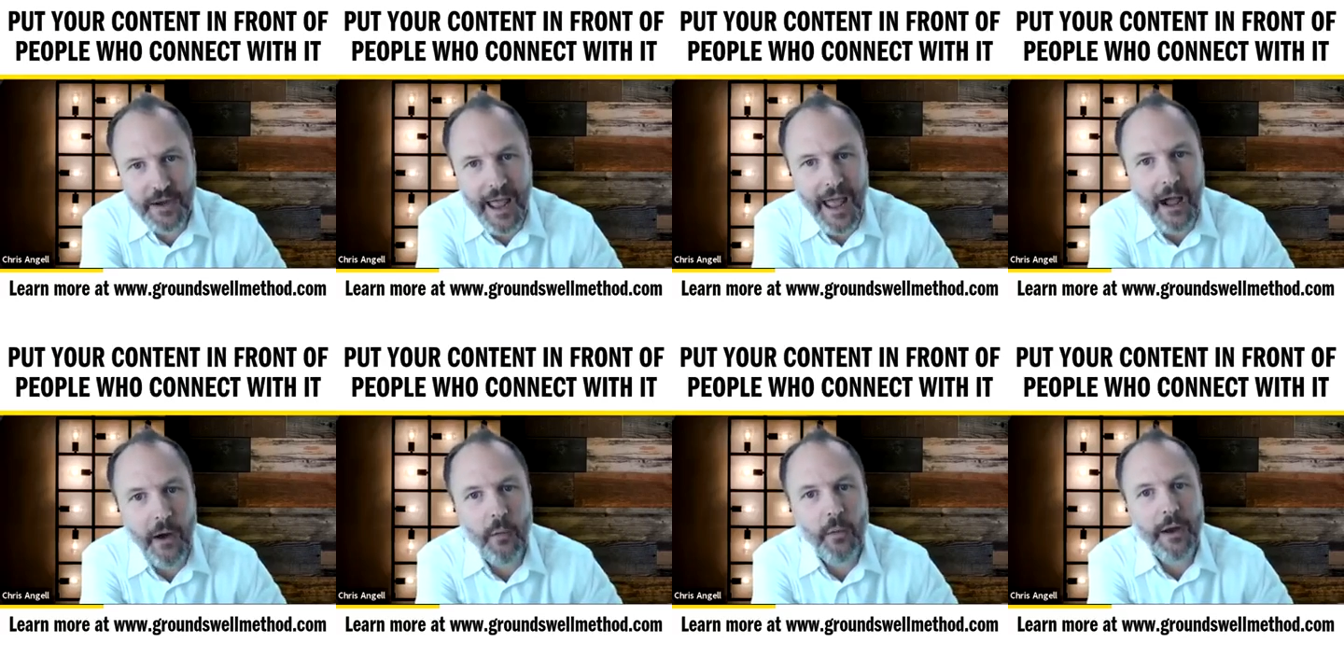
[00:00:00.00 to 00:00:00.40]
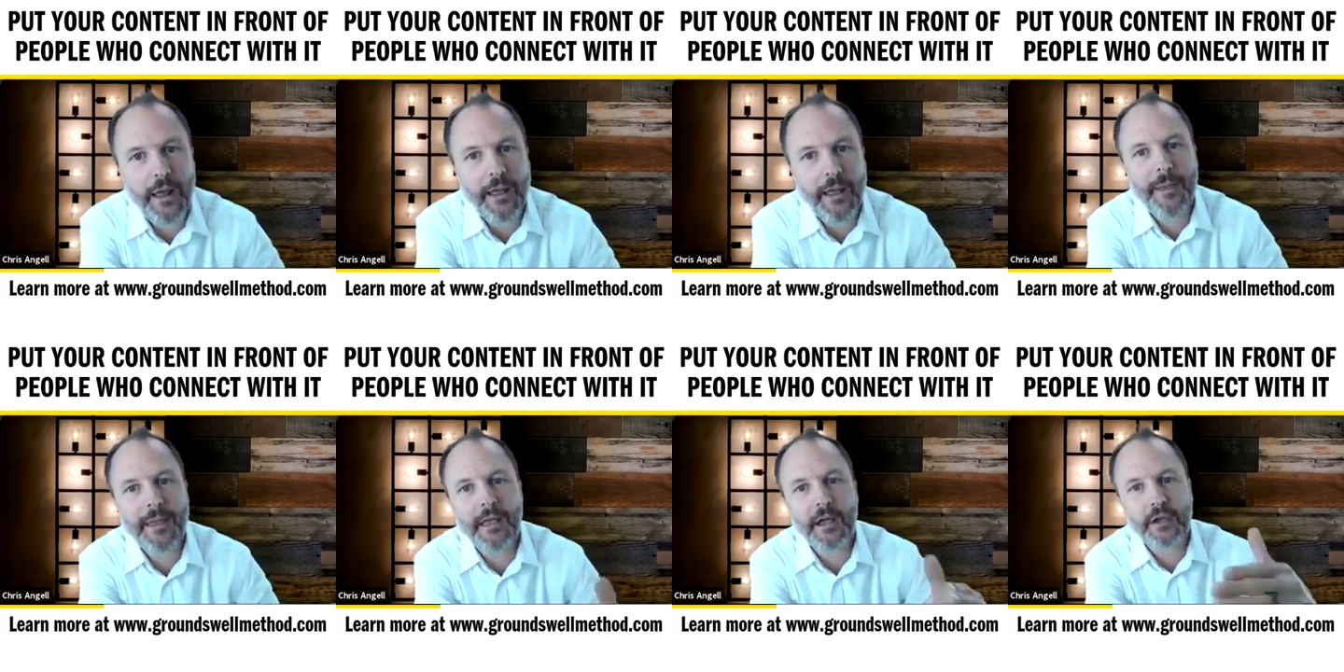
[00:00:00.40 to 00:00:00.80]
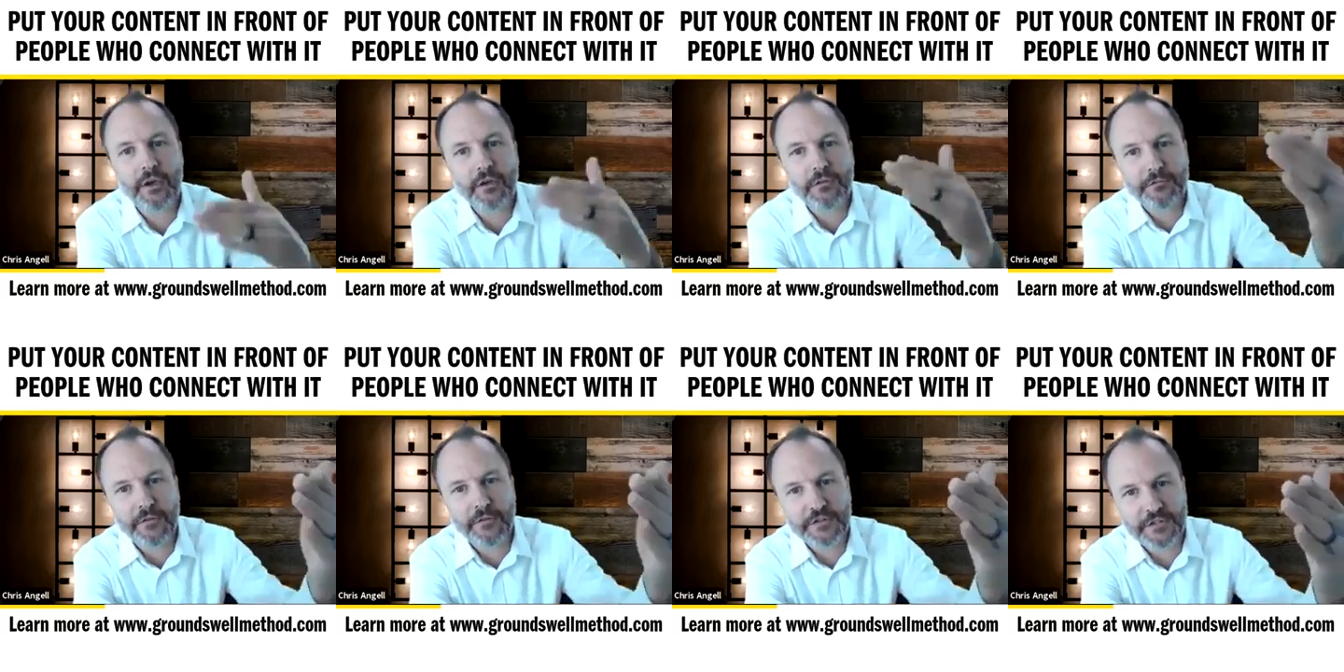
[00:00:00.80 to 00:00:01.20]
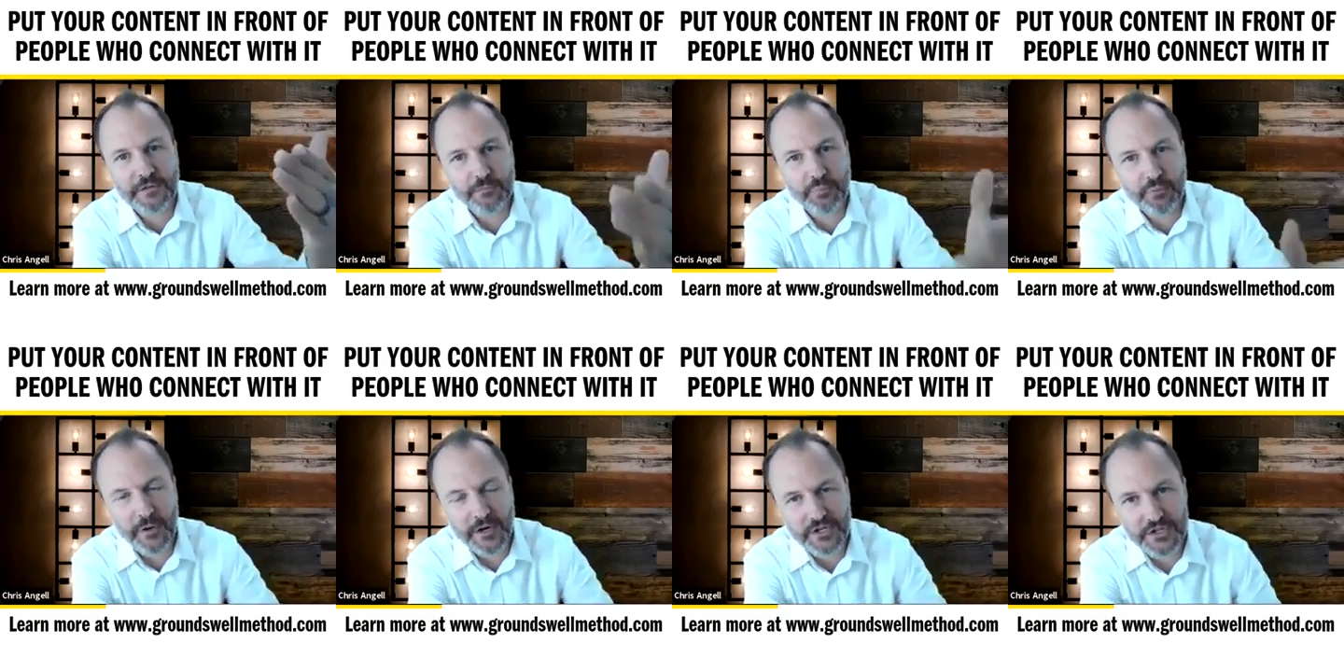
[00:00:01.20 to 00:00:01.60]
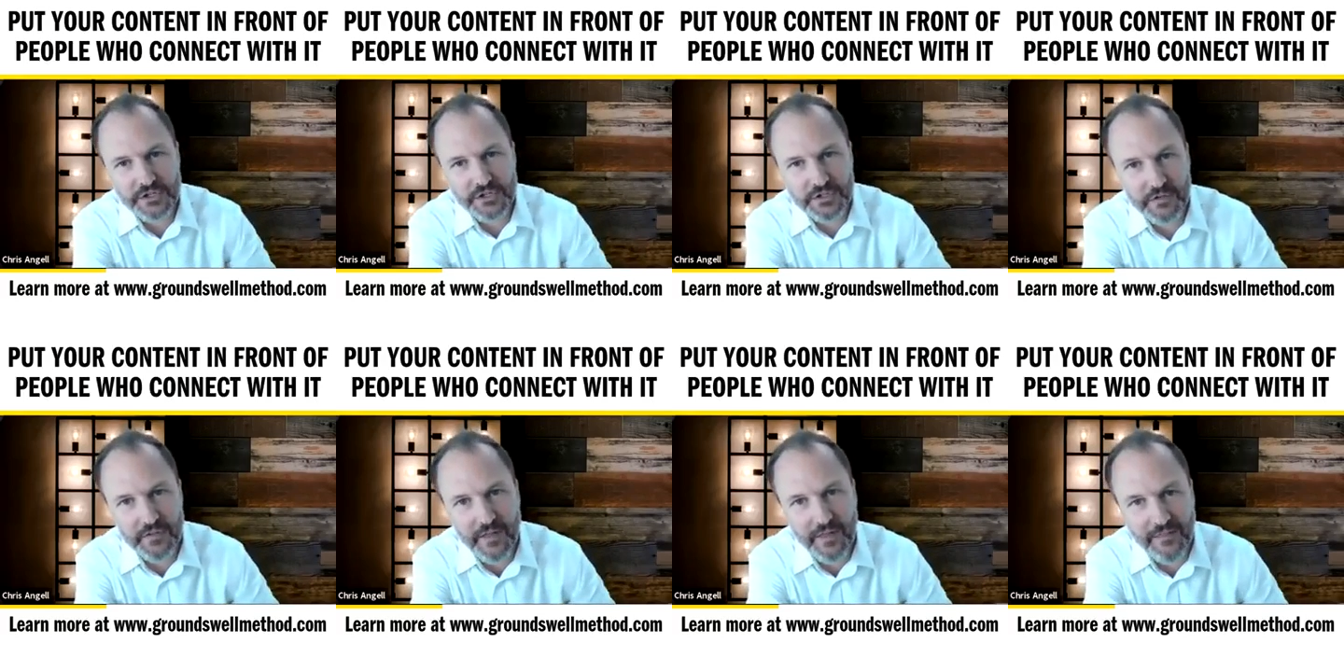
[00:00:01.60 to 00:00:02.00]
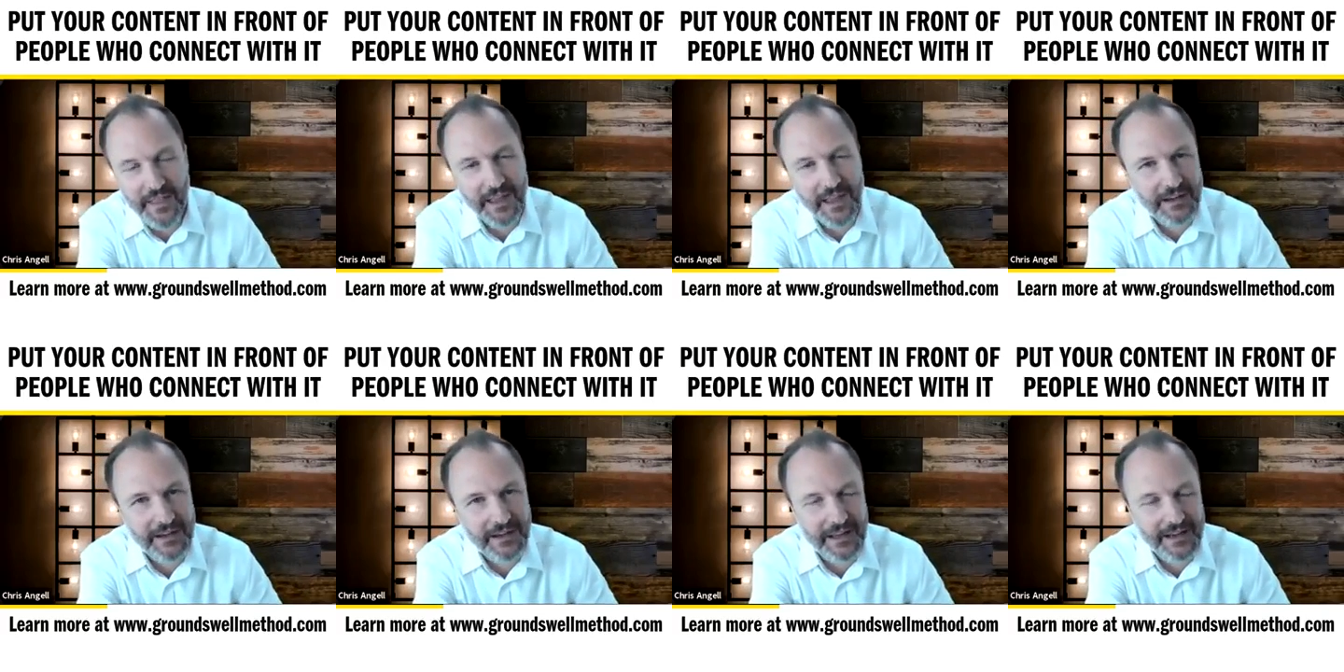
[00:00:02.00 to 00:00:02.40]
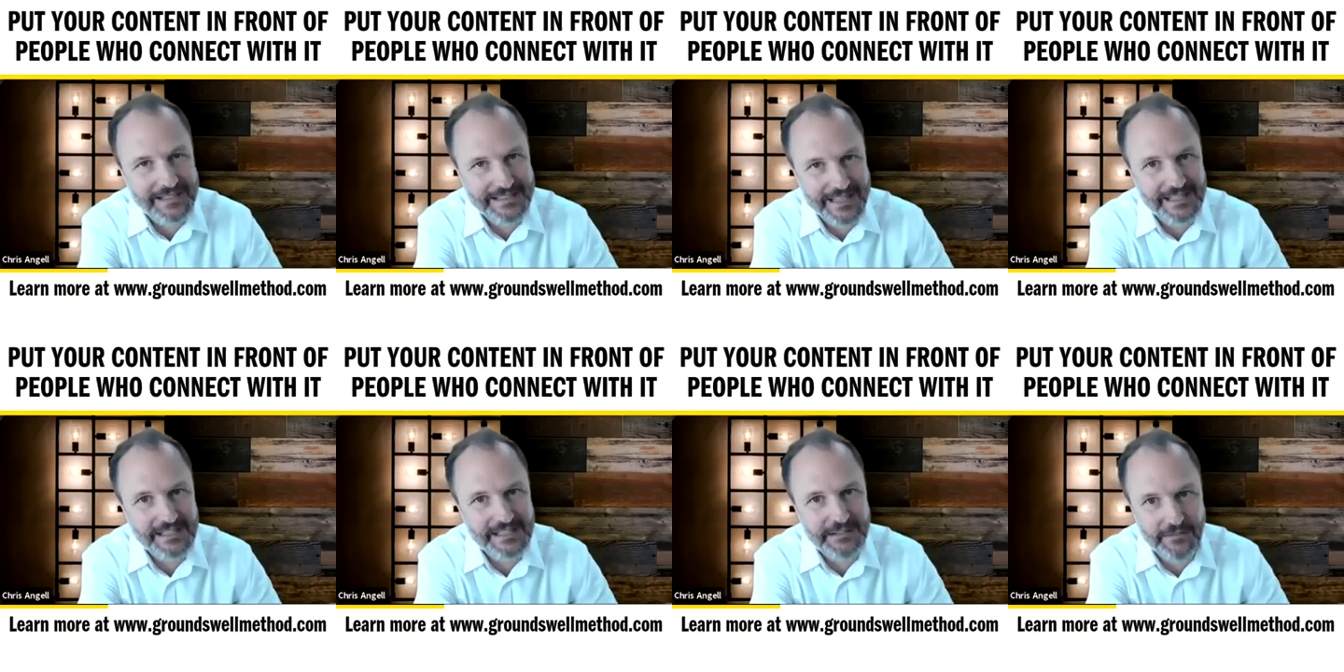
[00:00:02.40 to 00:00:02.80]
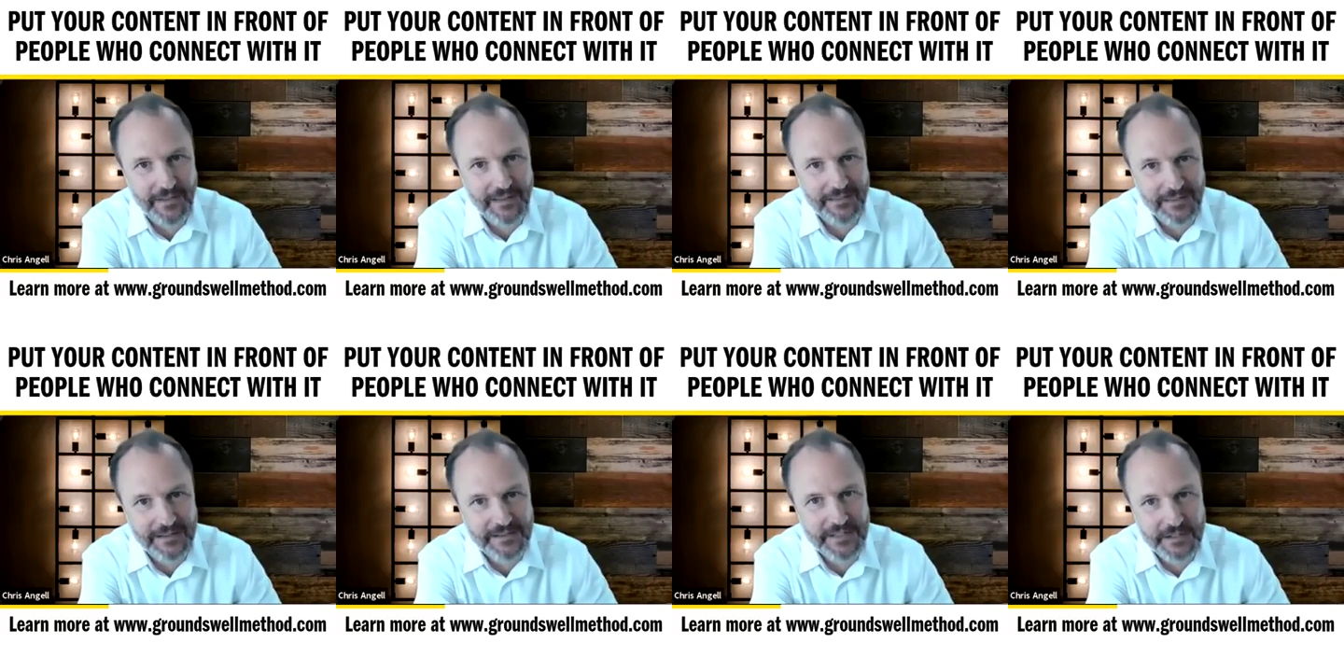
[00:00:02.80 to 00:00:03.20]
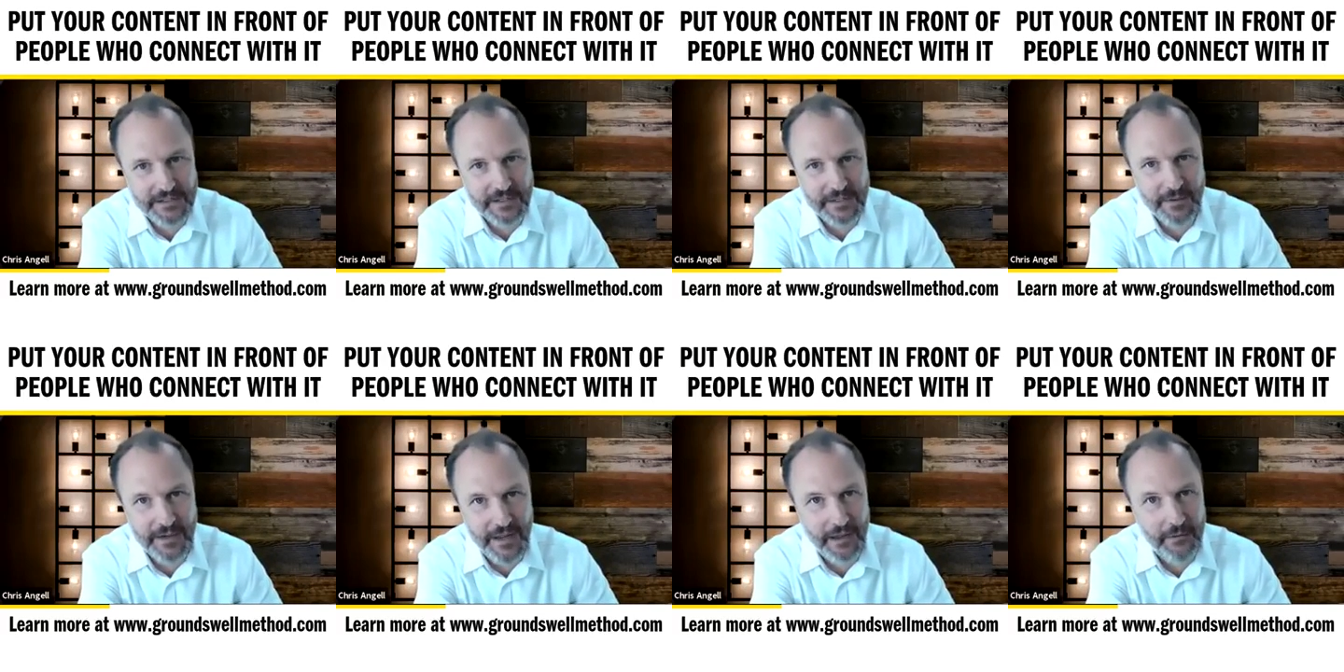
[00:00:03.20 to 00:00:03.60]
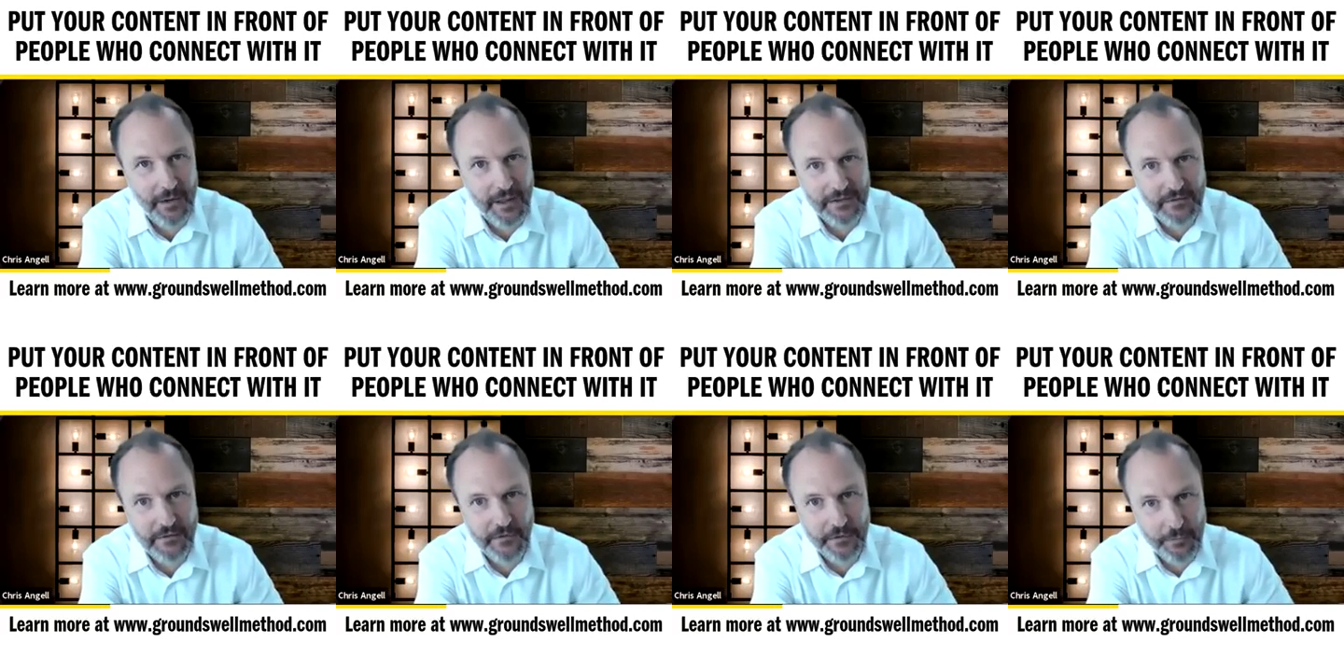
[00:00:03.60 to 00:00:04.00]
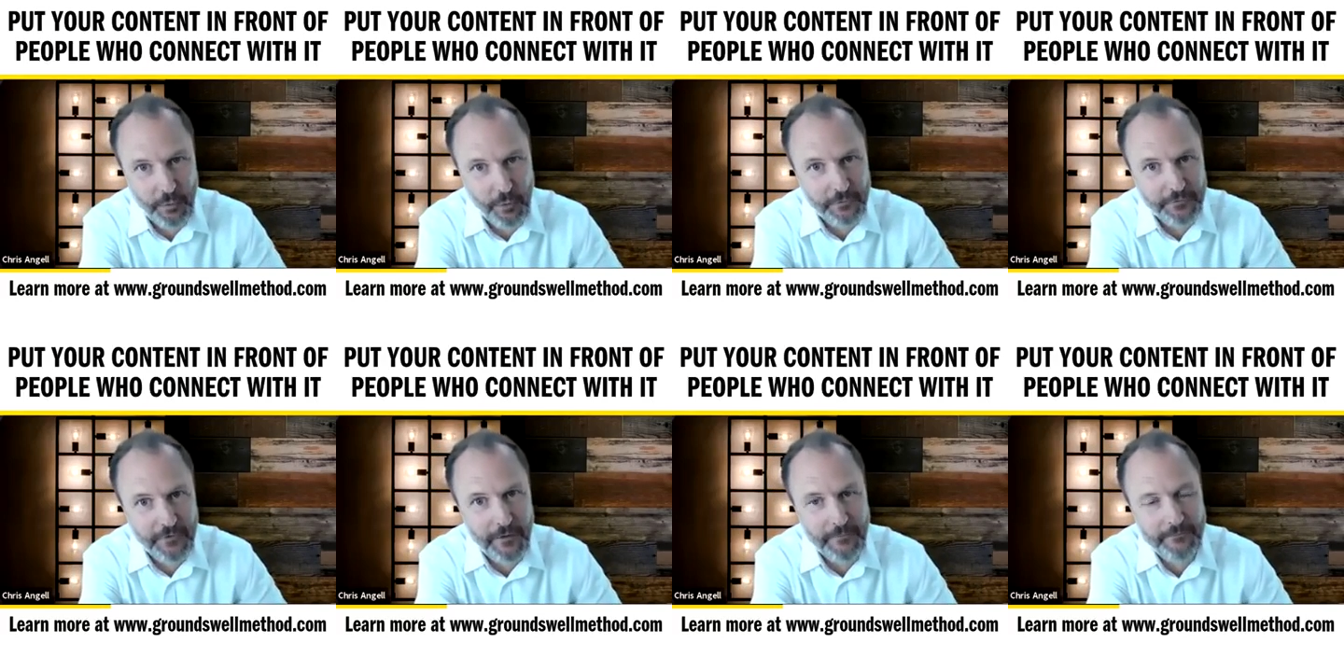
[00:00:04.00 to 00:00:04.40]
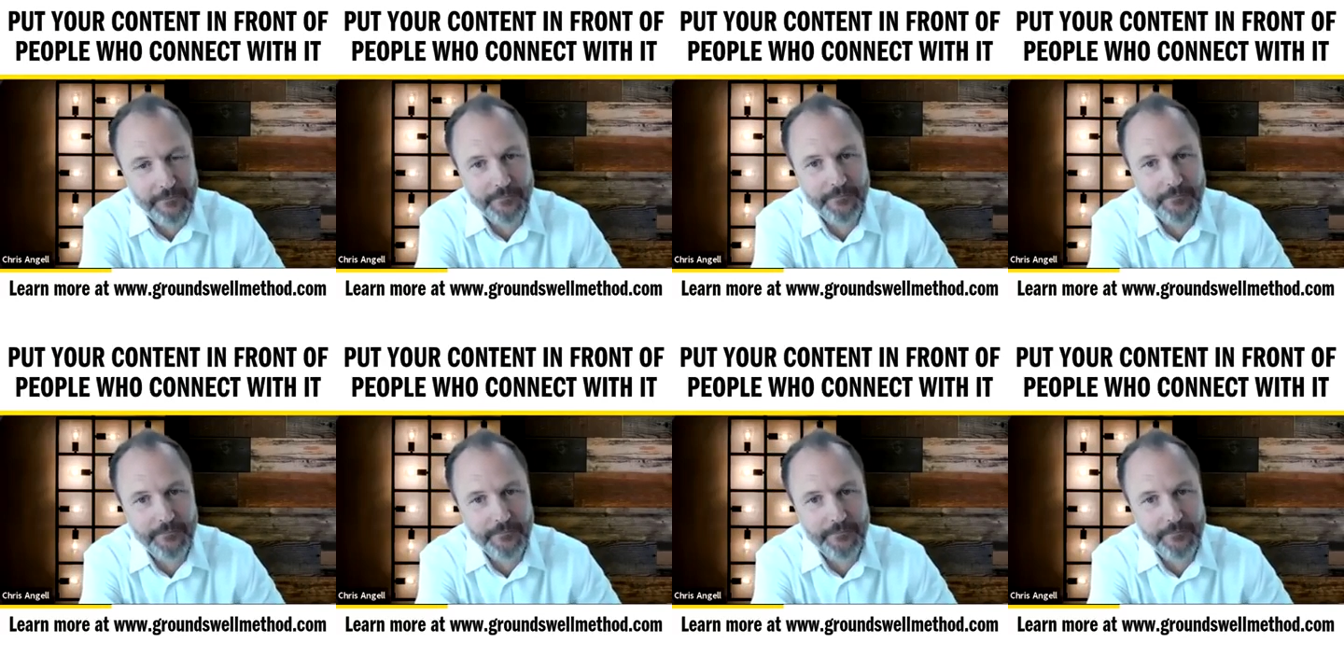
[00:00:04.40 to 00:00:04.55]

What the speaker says: How would I make a good first impression so that they could get a sense of, like, this is somebody I would like to learn more from?